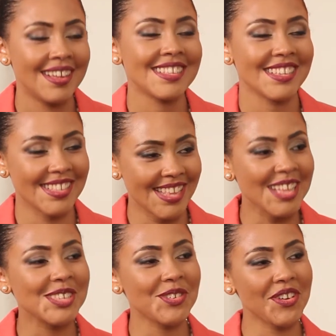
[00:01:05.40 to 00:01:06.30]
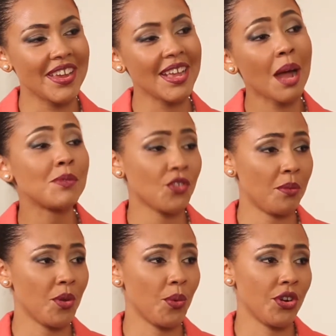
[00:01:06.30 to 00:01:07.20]
SUCCESSIORY comes
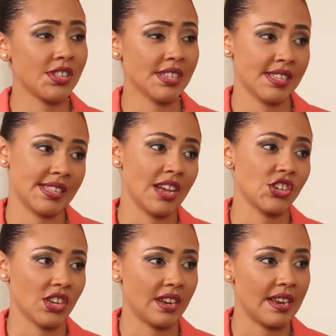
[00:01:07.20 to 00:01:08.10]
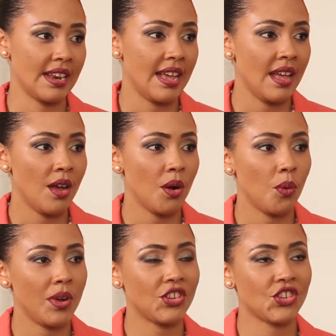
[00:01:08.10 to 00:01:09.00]
from the word succession,
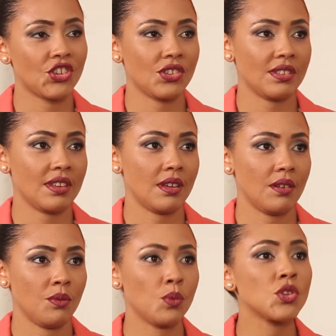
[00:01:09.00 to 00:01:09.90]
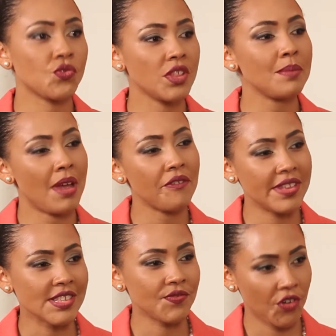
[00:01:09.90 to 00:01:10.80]
which was really my
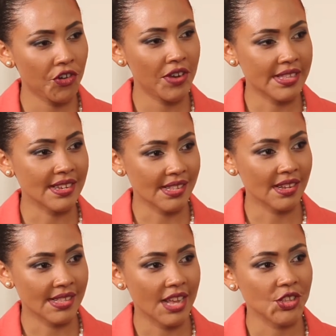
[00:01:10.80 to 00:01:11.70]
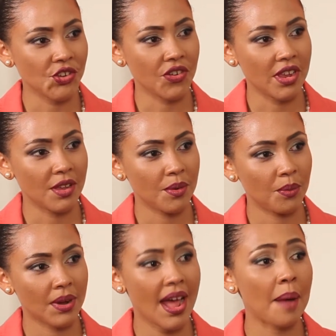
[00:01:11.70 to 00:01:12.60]
reason for creating SUCCESSIORY.
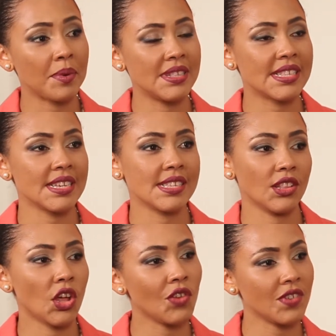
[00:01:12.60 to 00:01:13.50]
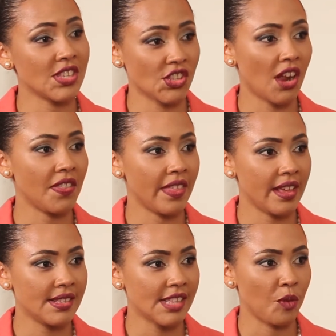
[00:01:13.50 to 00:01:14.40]
What happens is a lot of us start
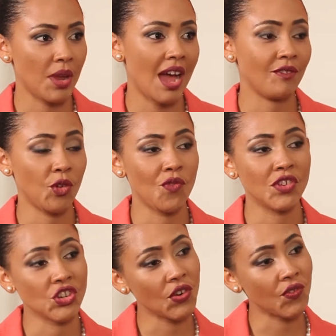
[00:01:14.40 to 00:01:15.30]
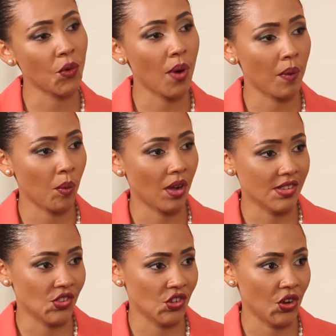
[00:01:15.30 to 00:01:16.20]
things and we have no vision for where we
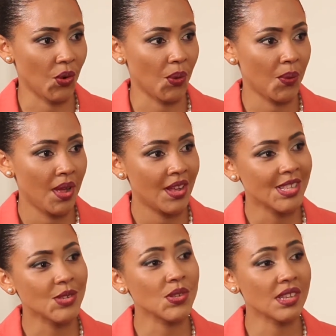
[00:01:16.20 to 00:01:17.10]
want it to go. So